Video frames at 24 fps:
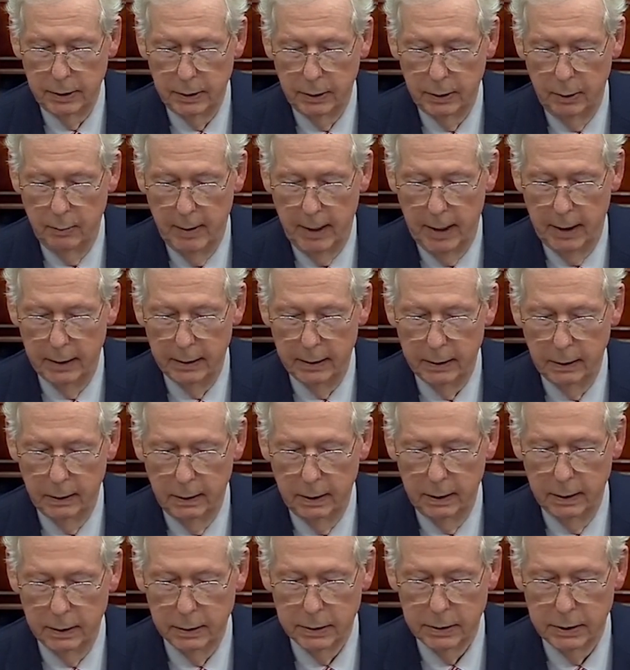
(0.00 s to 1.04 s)
in
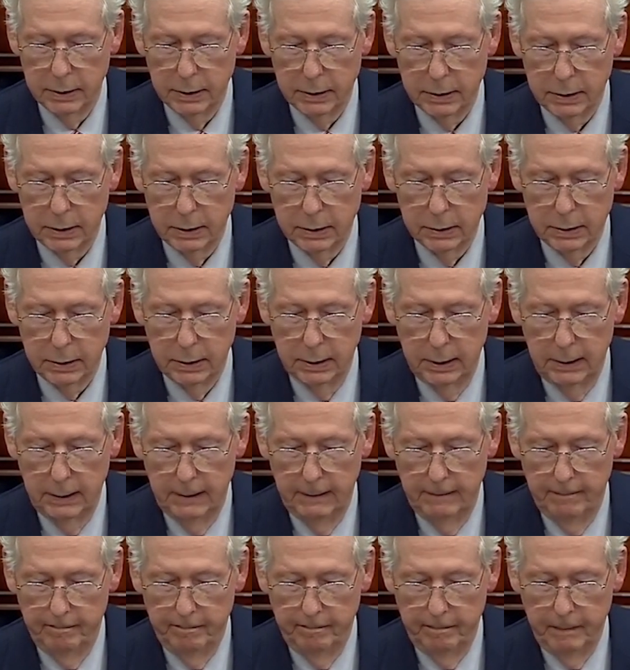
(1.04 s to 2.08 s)
humanitarian assistance
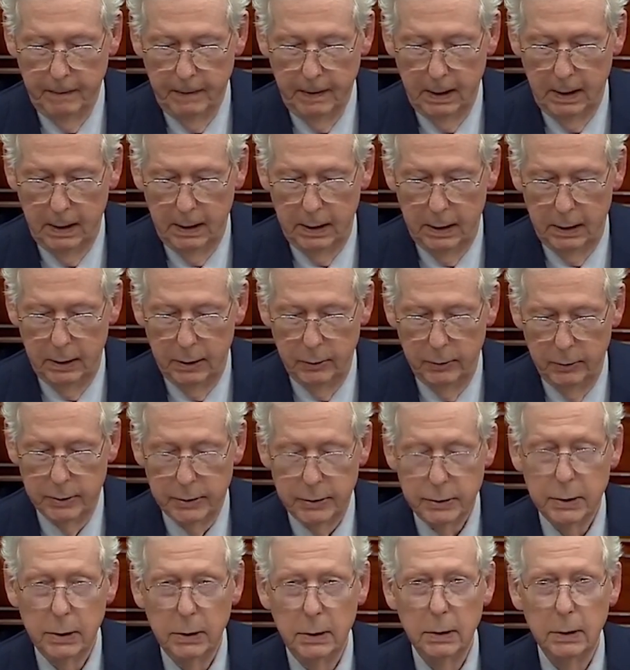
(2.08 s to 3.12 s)
into
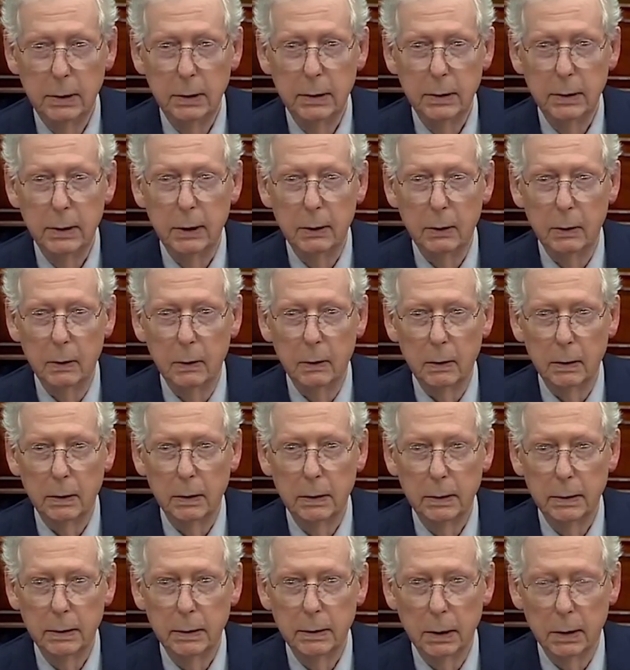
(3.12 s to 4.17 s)
its terror
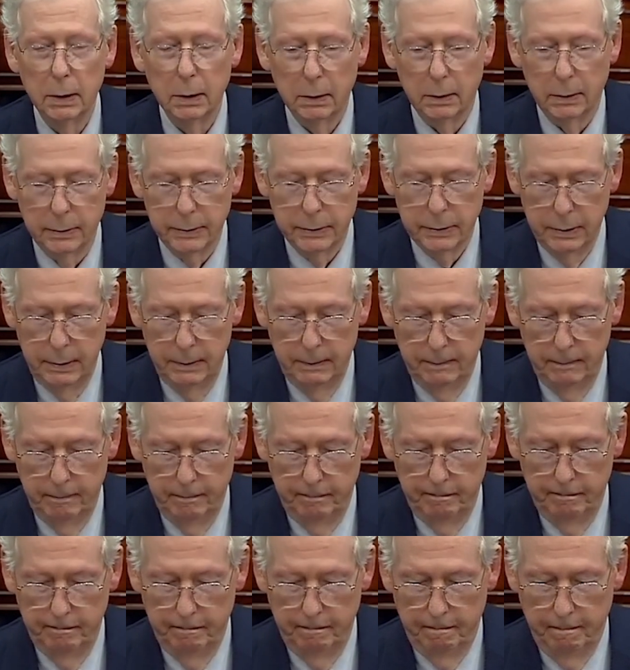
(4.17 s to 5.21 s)
tunnels.
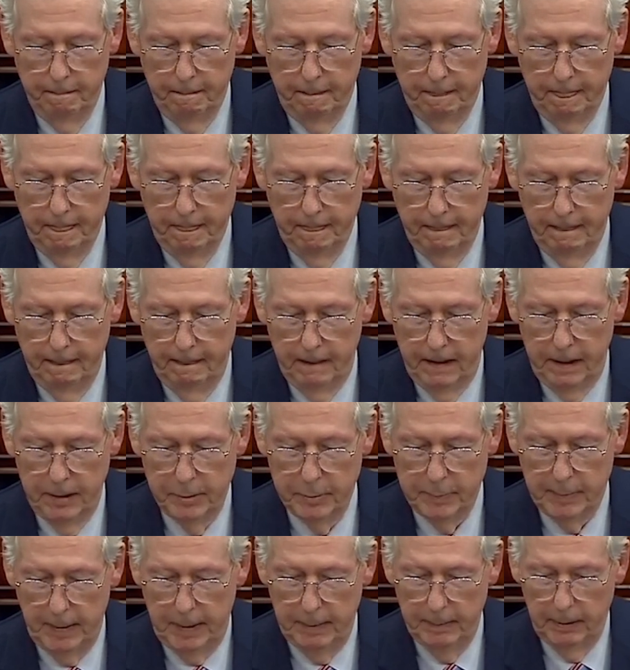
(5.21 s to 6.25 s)

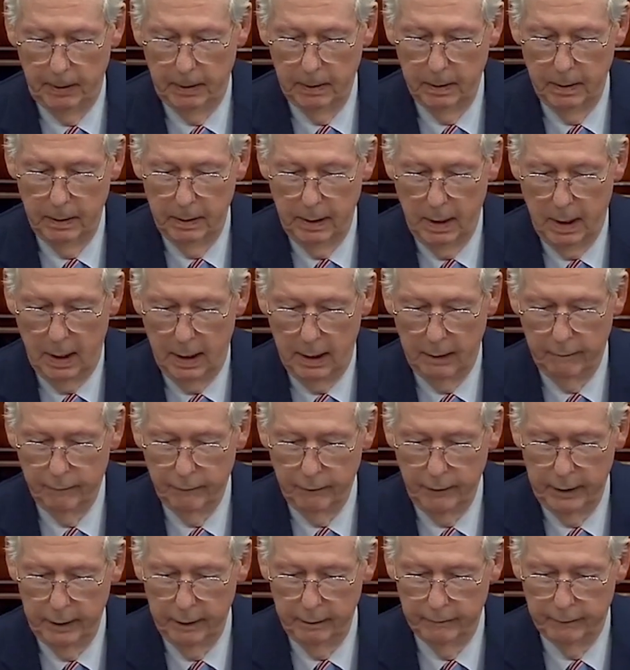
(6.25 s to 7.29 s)
These people are not
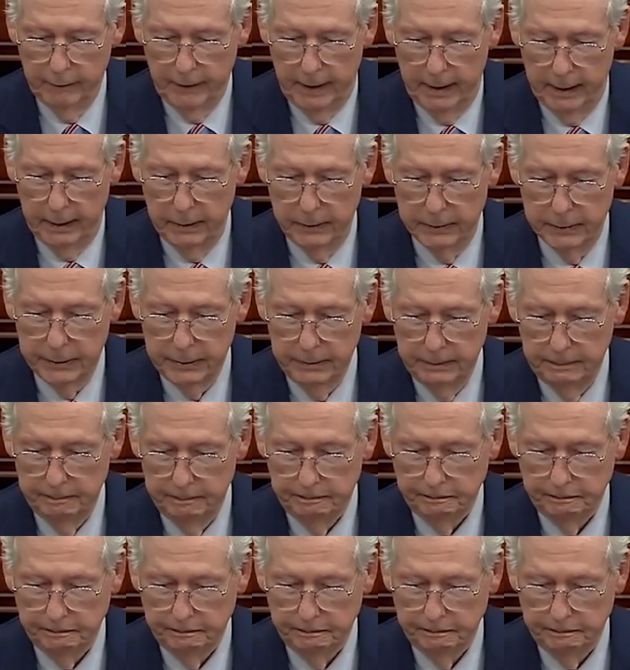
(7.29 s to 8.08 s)
freedom fighters.